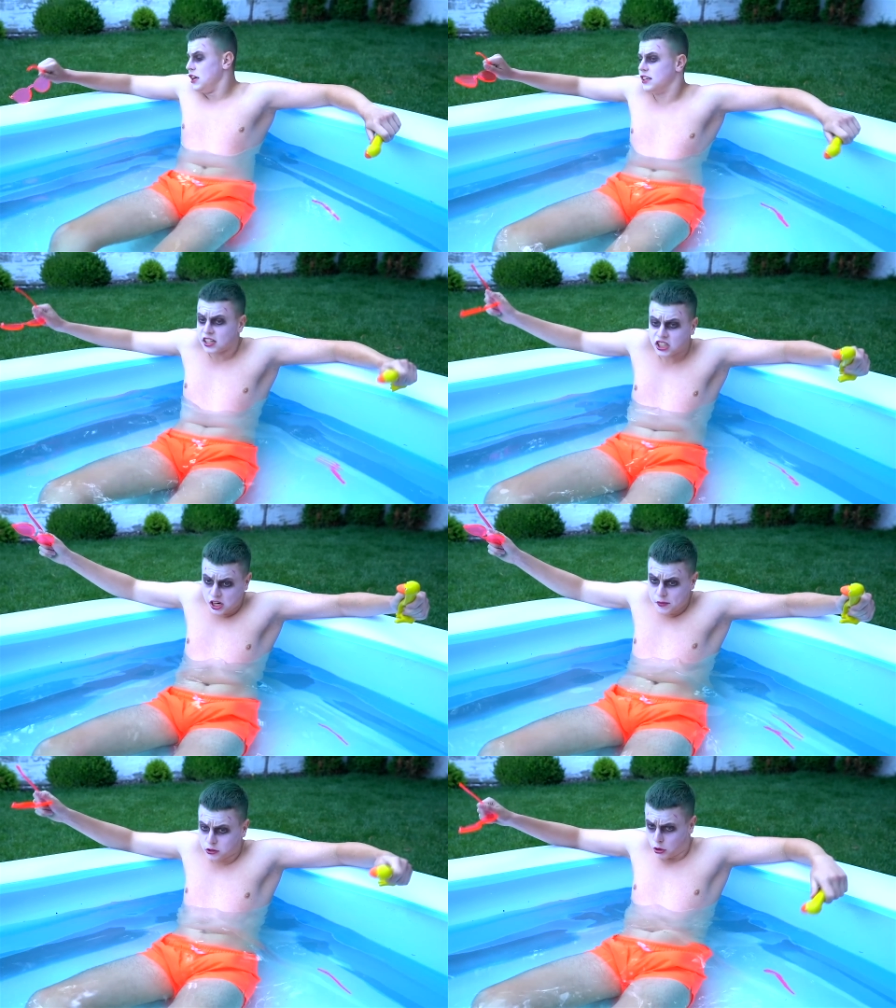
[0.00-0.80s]
Why did
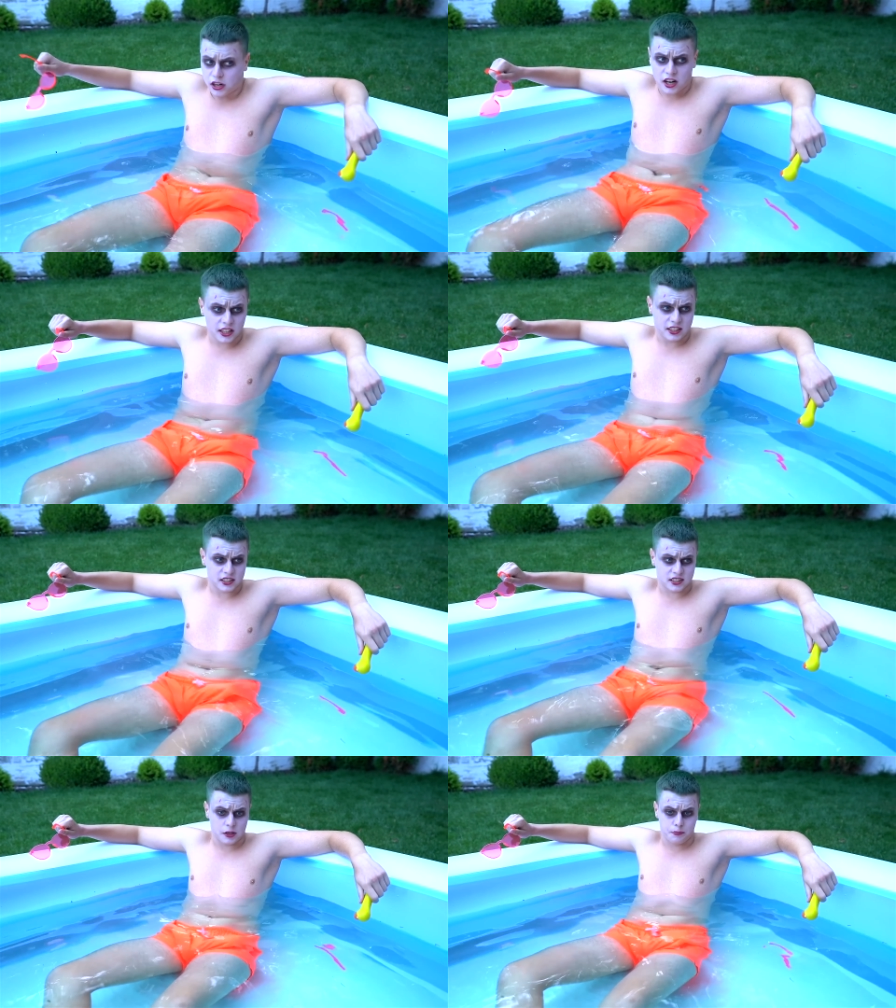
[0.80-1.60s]
I choose to be a
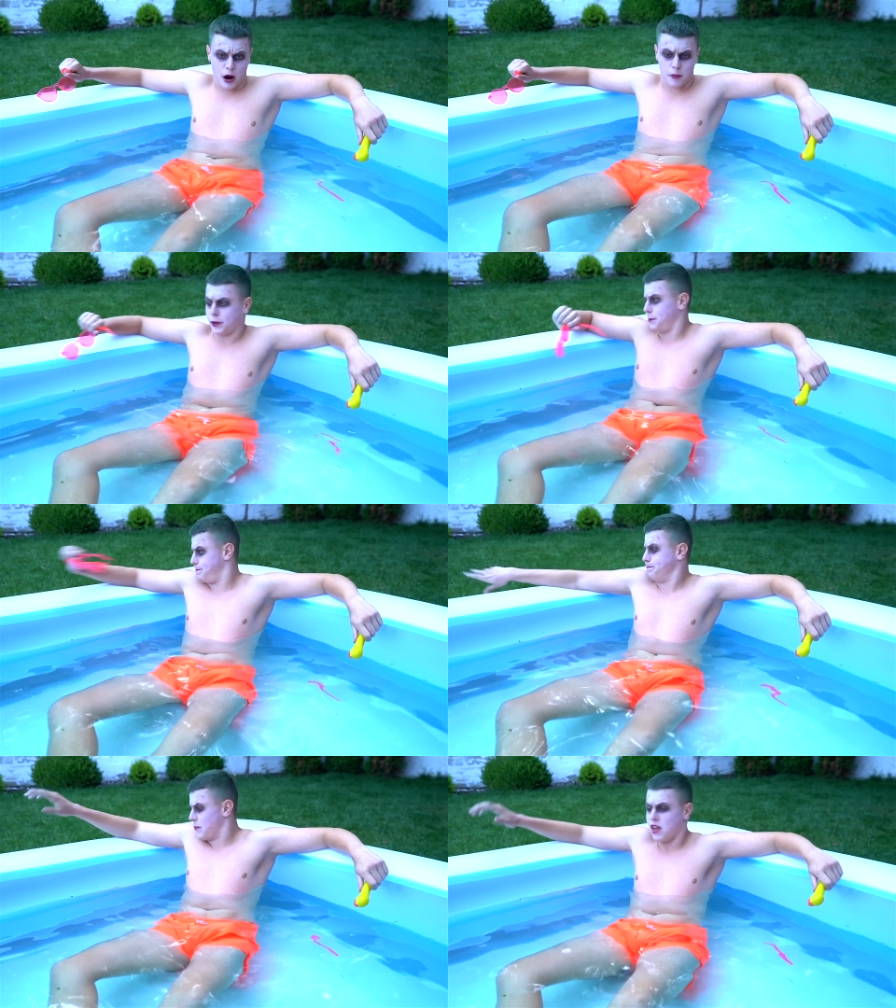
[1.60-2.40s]
father?
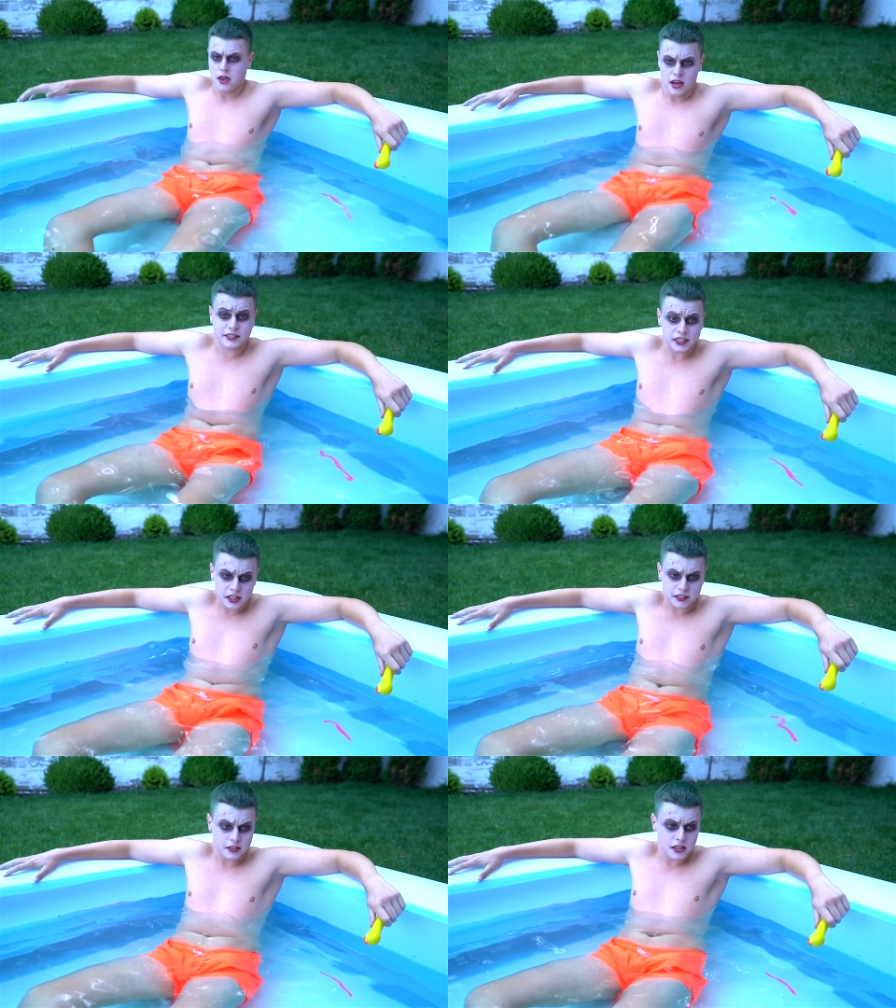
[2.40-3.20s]

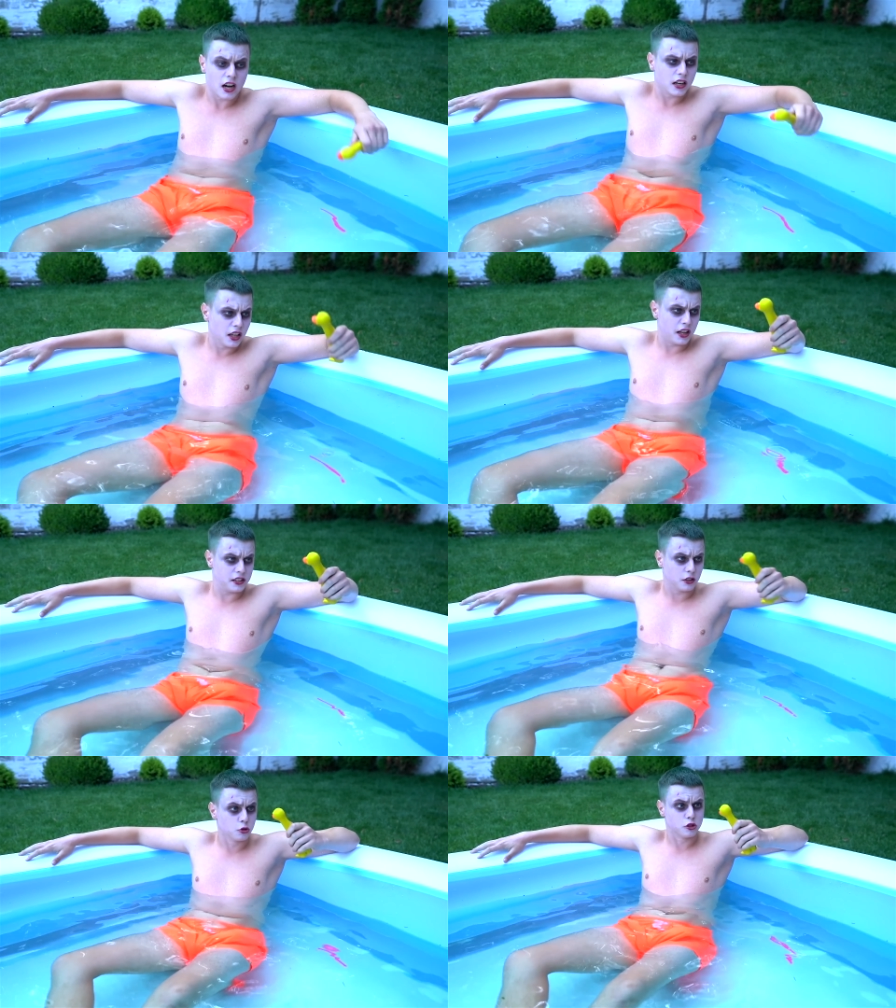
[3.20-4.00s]
These kids won't
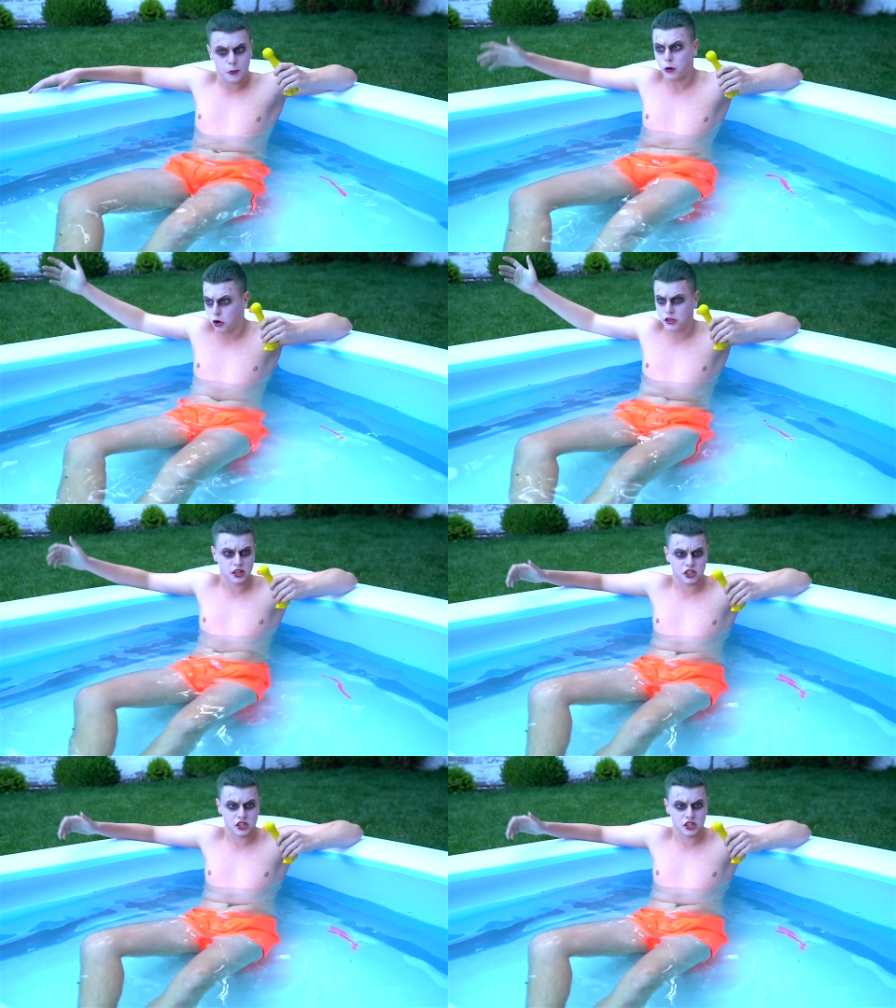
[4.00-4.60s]
let me have some